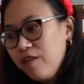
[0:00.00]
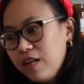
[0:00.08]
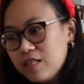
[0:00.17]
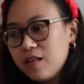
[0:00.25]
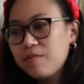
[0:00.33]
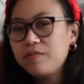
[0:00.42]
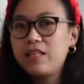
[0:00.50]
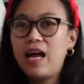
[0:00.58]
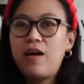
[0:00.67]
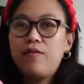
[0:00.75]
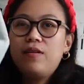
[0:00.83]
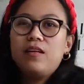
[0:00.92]
here some
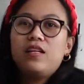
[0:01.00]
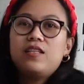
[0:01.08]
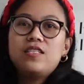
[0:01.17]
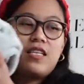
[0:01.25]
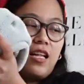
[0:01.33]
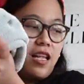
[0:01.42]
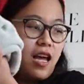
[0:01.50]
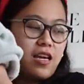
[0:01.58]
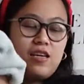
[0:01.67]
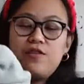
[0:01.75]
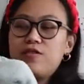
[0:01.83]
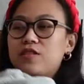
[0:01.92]
towels that I
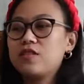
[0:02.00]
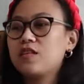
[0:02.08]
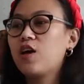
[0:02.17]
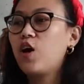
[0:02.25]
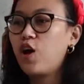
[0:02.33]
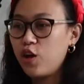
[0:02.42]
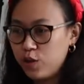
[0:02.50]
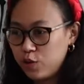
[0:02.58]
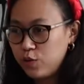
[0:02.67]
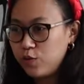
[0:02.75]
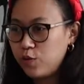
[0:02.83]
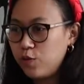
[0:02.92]
used
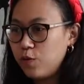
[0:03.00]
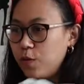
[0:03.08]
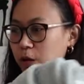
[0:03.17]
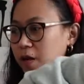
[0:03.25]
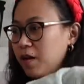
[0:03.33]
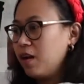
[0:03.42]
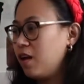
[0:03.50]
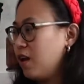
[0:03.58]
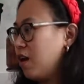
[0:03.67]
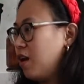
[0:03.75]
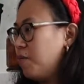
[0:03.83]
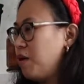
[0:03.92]
to
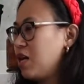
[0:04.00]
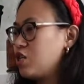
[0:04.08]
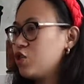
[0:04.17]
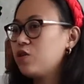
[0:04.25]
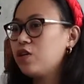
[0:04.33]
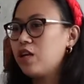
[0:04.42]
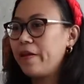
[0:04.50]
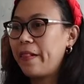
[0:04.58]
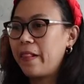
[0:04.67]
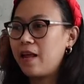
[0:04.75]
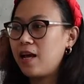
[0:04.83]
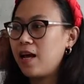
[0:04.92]
make sure
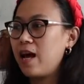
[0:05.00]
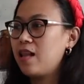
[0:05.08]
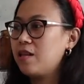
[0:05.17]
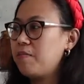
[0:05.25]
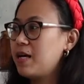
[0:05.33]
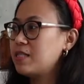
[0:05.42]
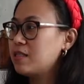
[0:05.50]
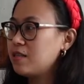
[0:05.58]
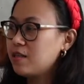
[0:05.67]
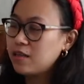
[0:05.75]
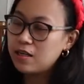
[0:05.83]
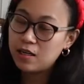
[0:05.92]
that the
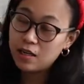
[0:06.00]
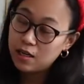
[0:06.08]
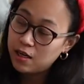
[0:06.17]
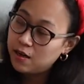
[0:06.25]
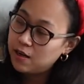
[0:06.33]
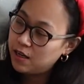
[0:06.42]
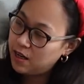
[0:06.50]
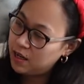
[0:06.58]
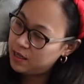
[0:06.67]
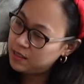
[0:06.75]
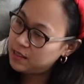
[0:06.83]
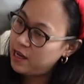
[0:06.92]
alabaster
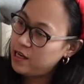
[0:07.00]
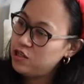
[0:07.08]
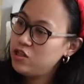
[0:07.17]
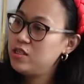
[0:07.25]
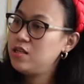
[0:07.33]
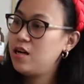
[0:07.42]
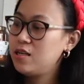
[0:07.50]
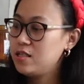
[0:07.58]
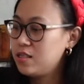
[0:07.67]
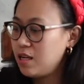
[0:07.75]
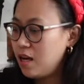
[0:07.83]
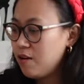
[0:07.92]
statues are
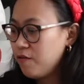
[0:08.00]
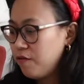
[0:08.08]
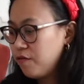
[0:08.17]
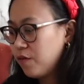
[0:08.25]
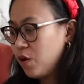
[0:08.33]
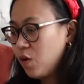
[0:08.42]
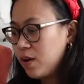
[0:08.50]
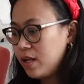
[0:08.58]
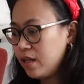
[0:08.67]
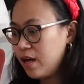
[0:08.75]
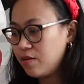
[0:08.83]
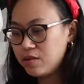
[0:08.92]
safe going
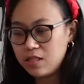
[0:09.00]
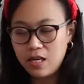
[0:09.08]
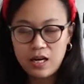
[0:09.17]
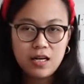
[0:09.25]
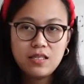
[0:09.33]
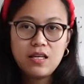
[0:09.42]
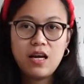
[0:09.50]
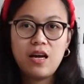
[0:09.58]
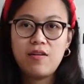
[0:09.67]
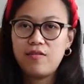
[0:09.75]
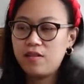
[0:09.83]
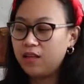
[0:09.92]
downstairs. I
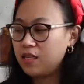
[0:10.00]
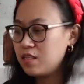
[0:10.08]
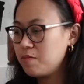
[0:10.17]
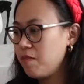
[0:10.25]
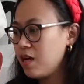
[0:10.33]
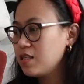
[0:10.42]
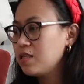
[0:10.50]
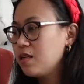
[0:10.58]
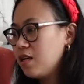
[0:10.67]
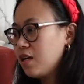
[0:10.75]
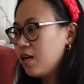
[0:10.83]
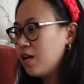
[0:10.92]
have this mess
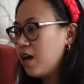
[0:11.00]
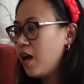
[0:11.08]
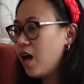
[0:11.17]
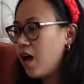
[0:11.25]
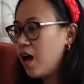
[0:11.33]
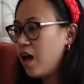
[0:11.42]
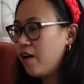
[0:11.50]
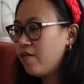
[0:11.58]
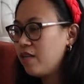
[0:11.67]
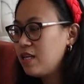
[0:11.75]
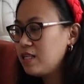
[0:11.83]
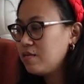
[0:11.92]
here. I
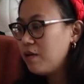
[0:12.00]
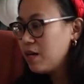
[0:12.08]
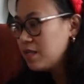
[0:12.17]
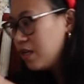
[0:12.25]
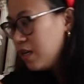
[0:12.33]
have this mess